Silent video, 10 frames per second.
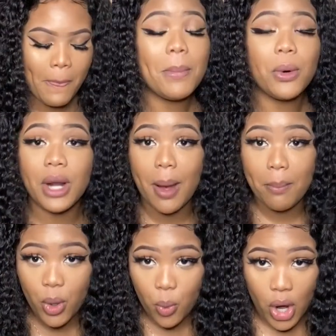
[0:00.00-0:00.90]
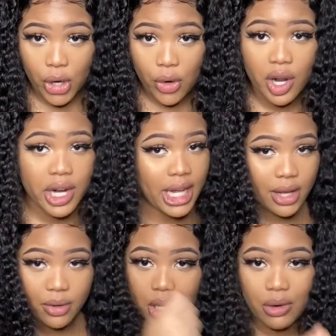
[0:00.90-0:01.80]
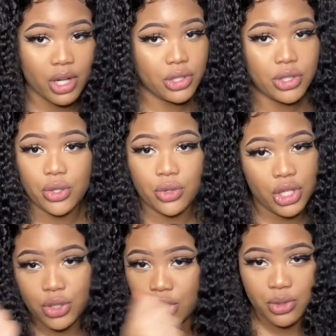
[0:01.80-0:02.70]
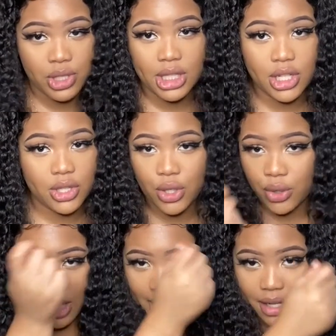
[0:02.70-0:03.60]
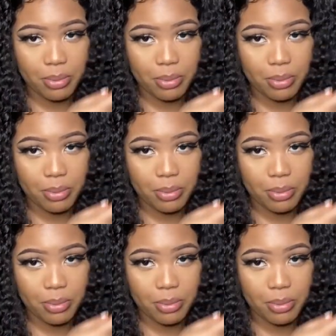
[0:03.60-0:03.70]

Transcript: But when I put water on it, it runs through. There's no like